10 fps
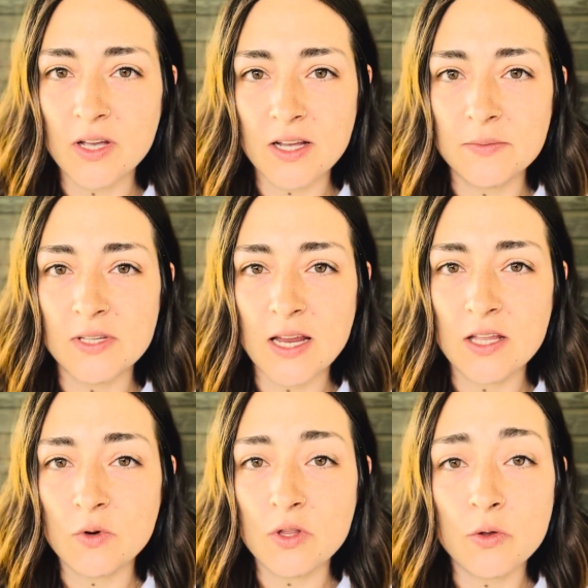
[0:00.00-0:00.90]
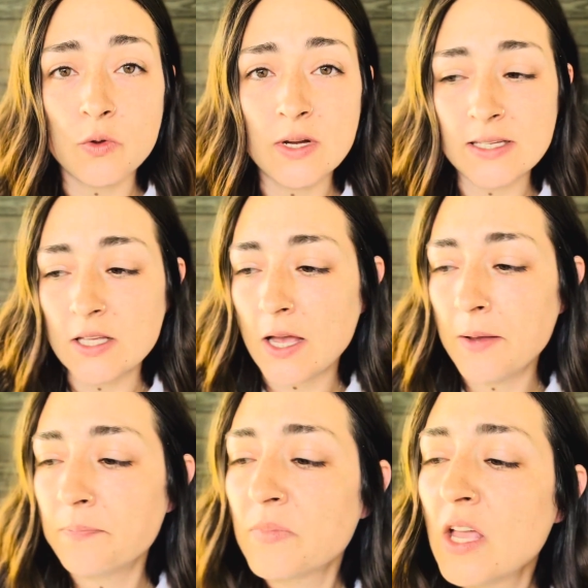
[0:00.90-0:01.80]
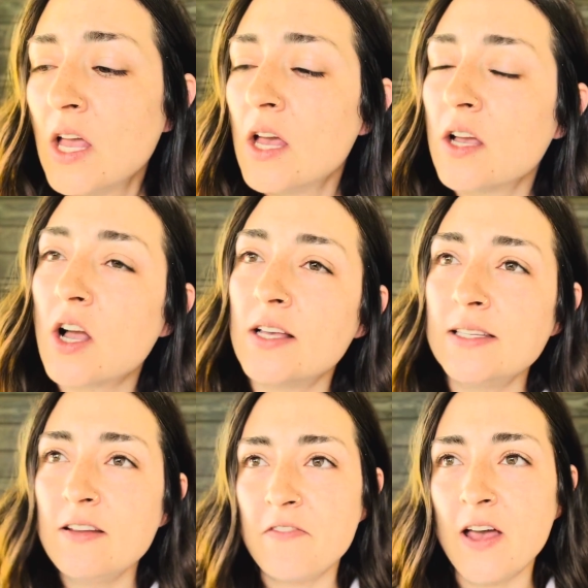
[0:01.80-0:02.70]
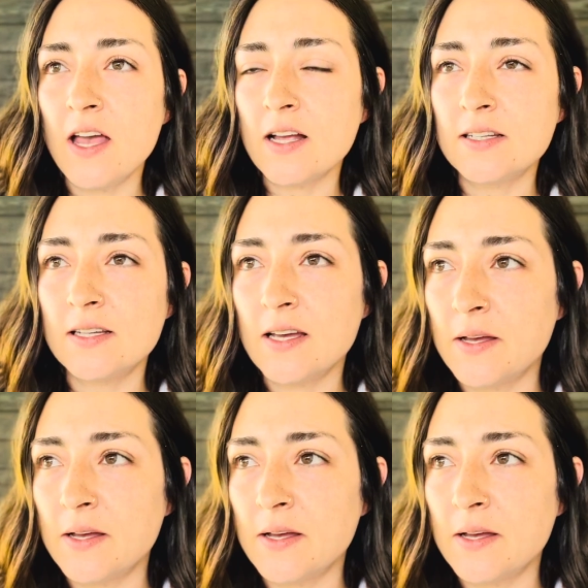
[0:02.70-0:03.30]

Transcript: Like I'm saying 333 as I look up, cause and effect.